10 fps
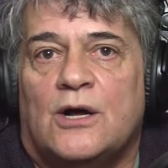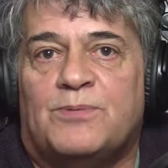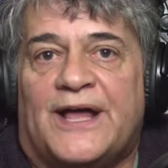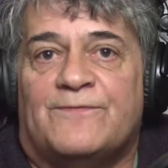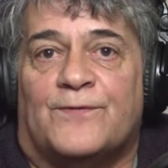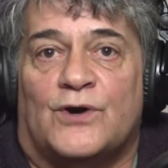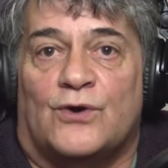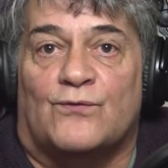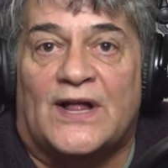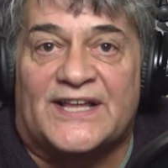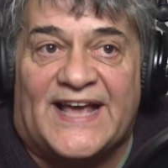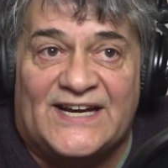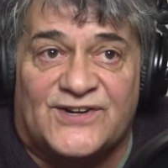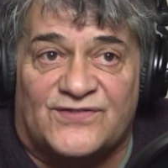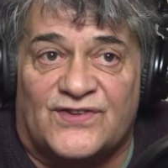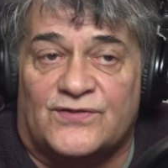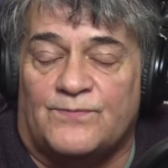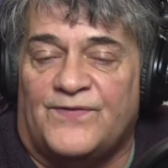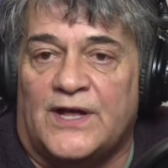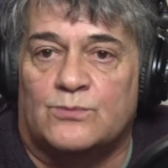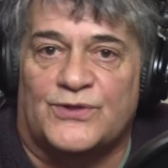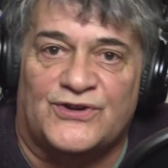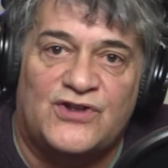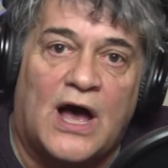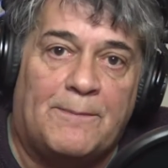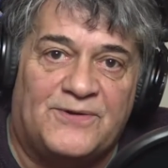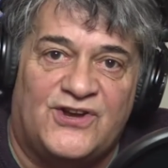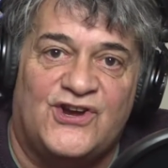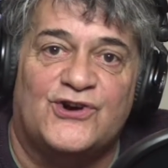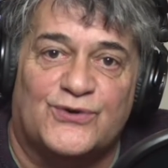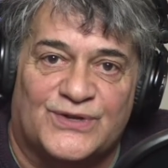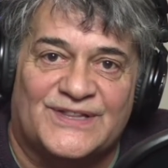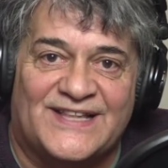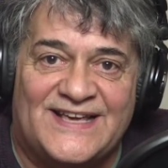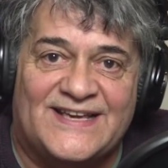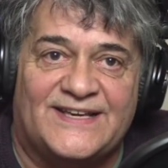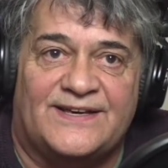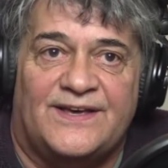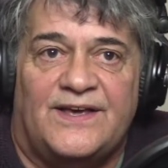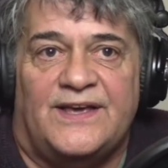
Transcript: A plan for a relegation system failed when the top tiered league